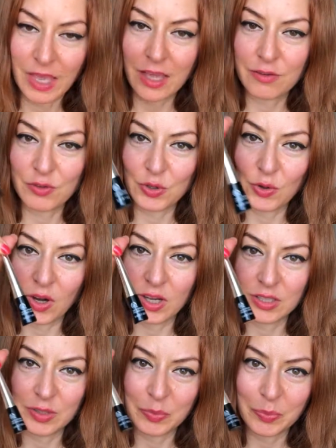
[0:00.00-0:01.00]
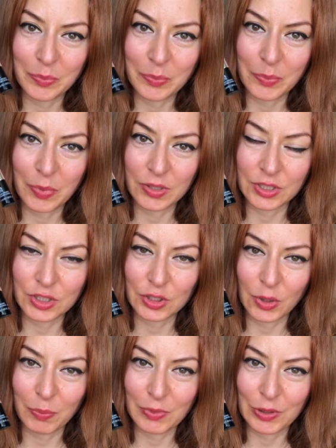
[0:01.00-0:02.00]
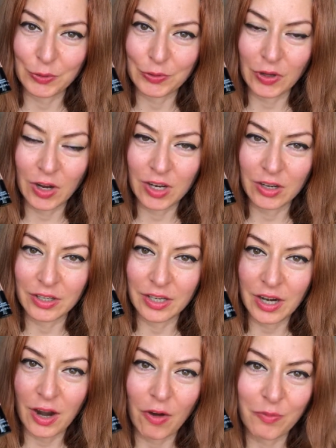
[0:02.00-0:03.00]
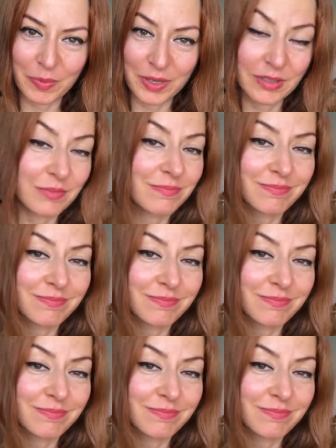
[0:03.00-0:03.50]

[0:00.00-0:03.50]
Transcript: a review on Body Shop liquid eyeliner. I've been